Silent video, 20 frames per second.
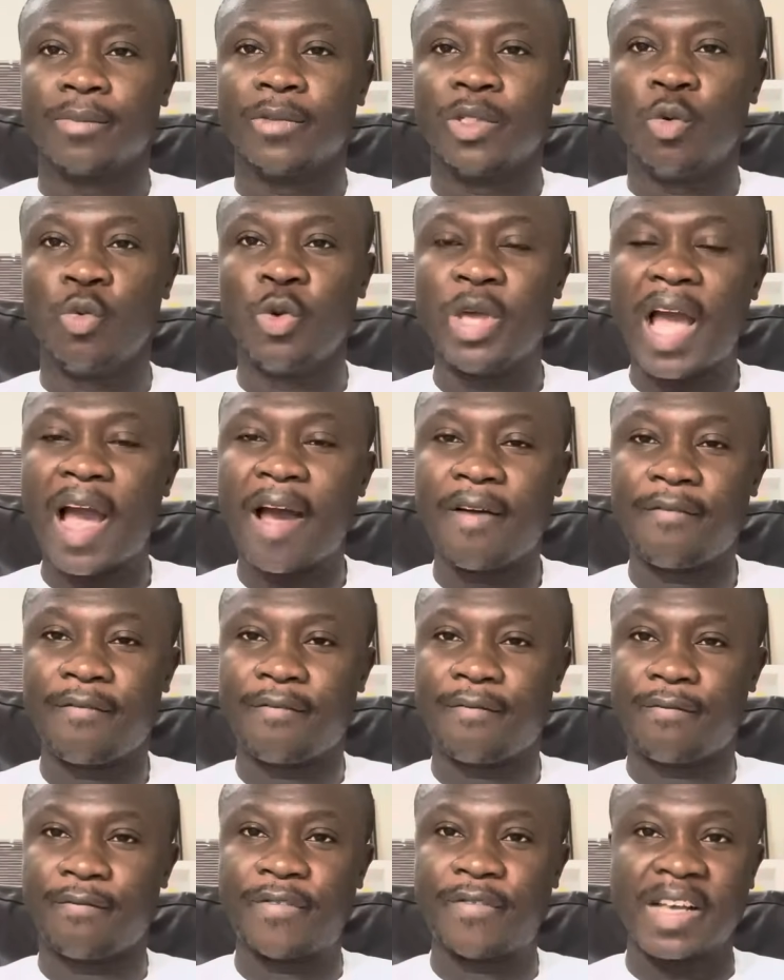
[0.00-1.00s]
we have
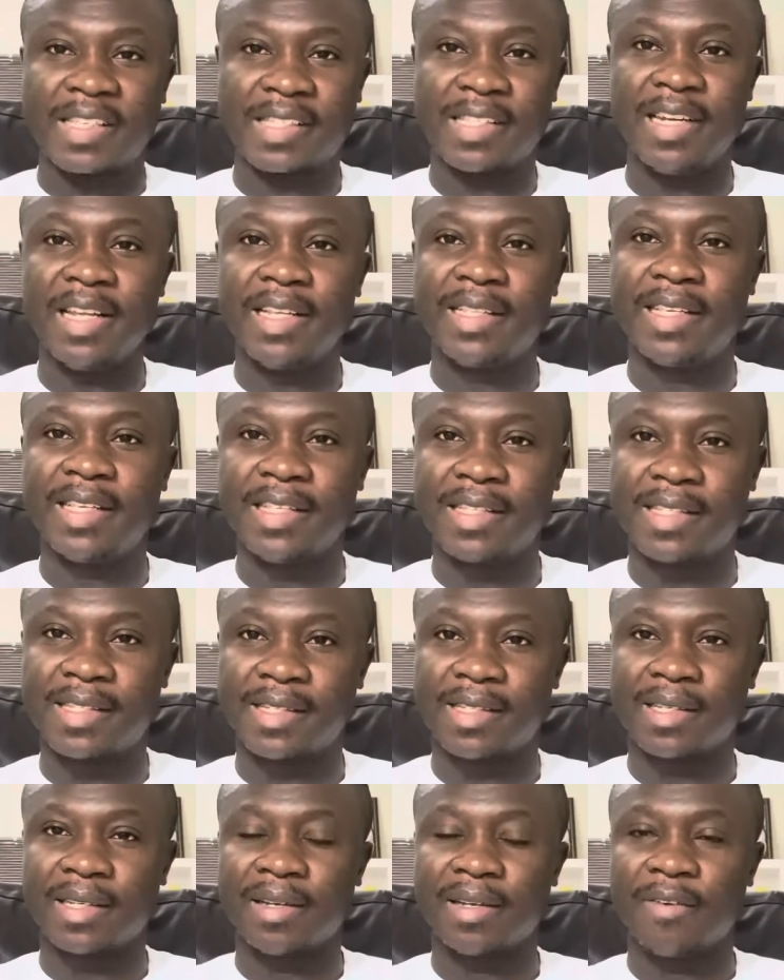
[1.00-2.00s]

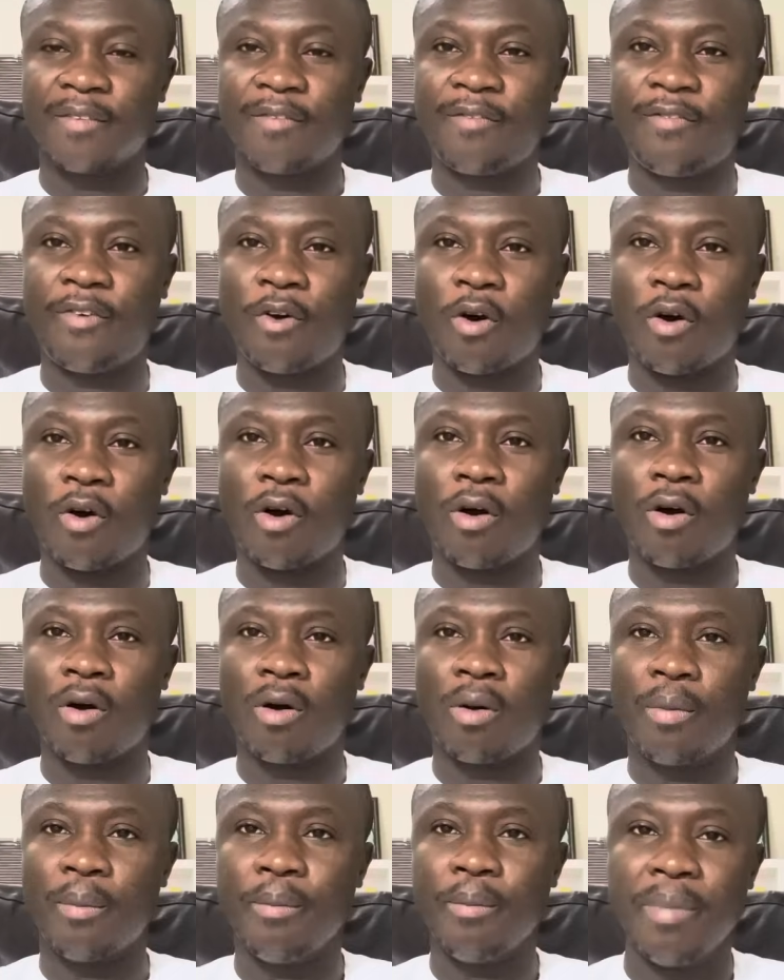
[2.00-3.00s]
facilities
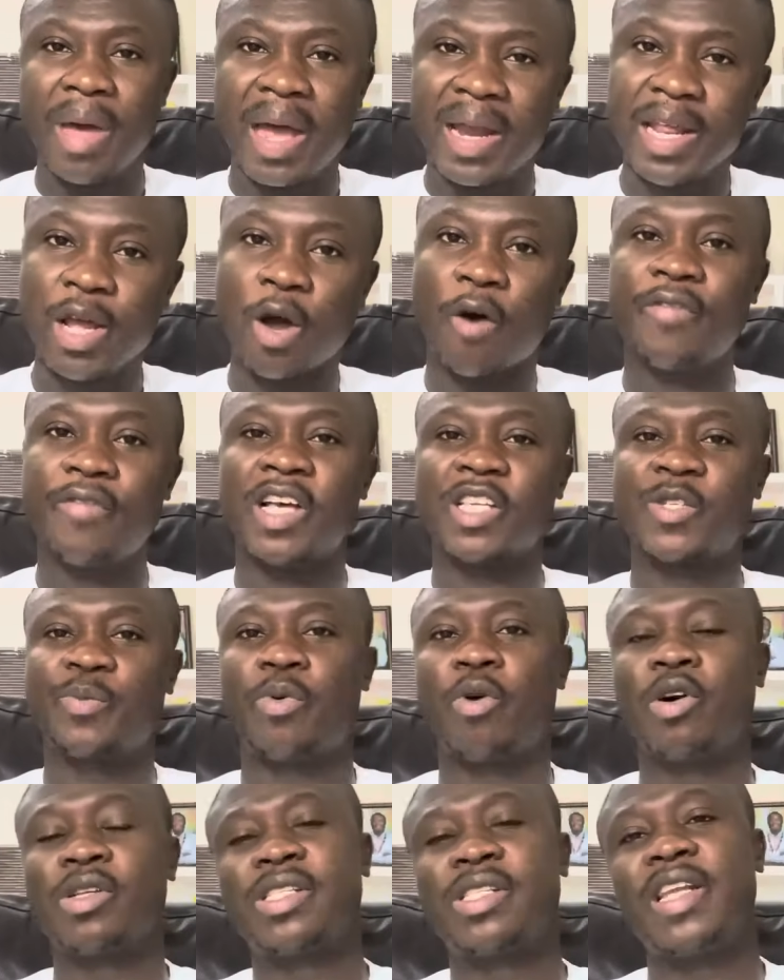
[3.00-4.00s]
for many of the
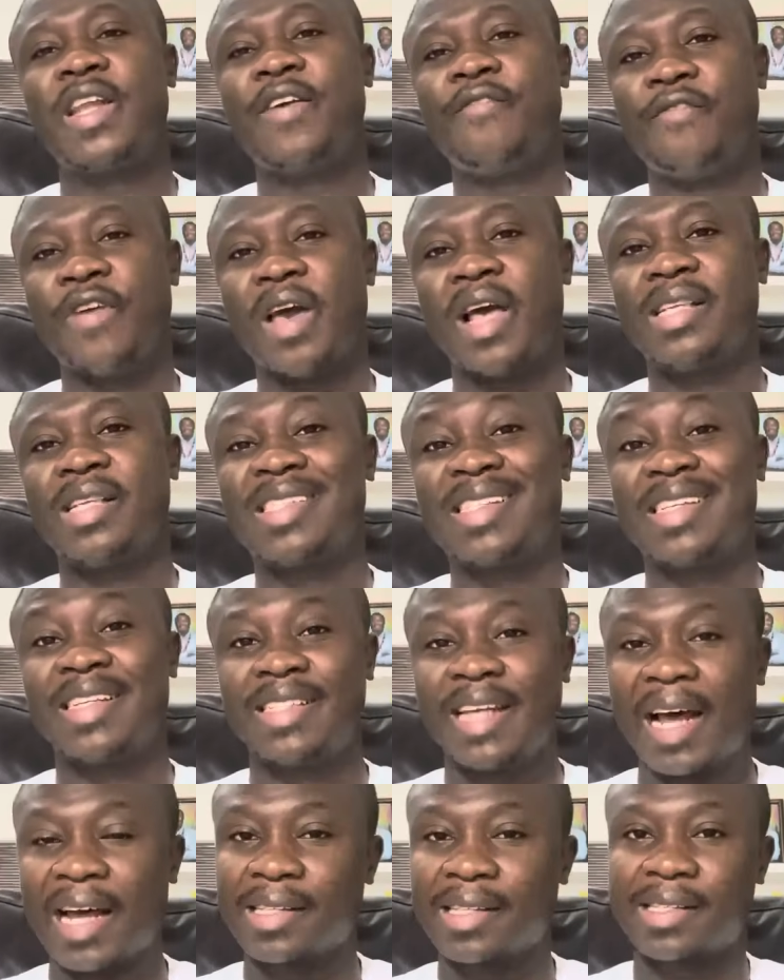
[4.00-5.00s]
sporting events
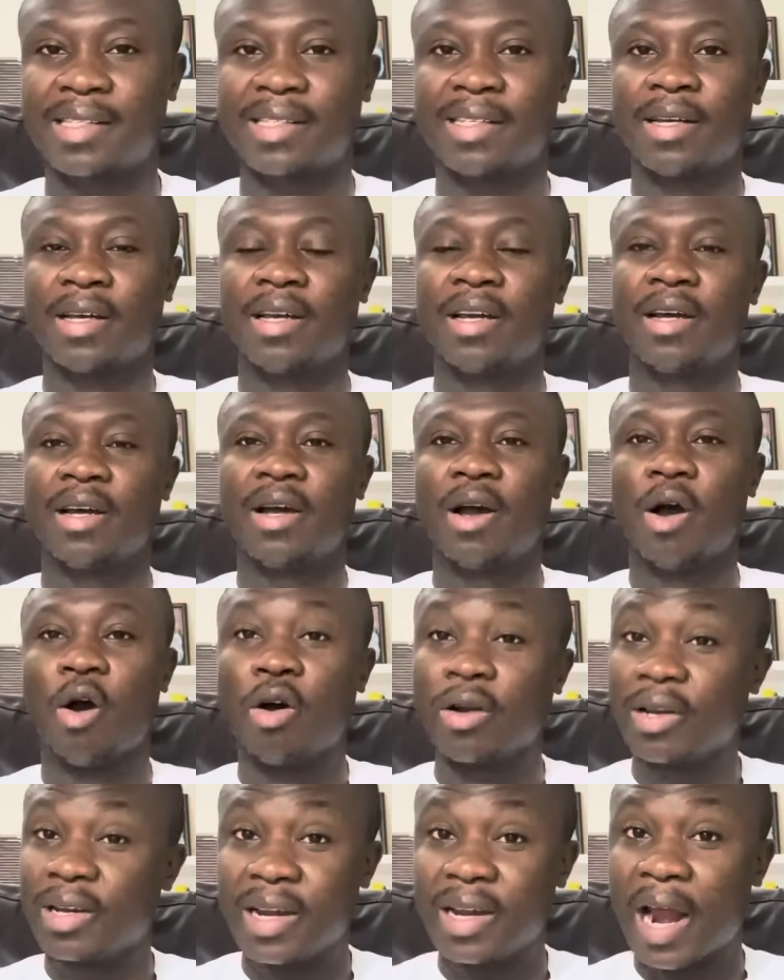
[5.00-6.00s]
that
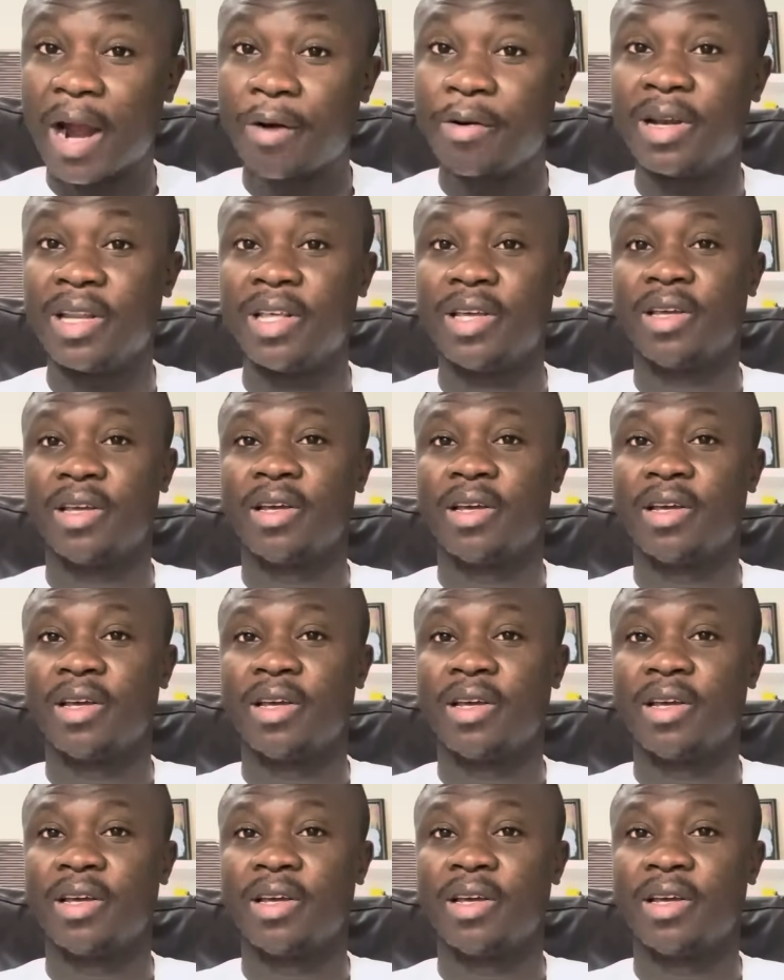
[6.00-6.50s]
ordinarily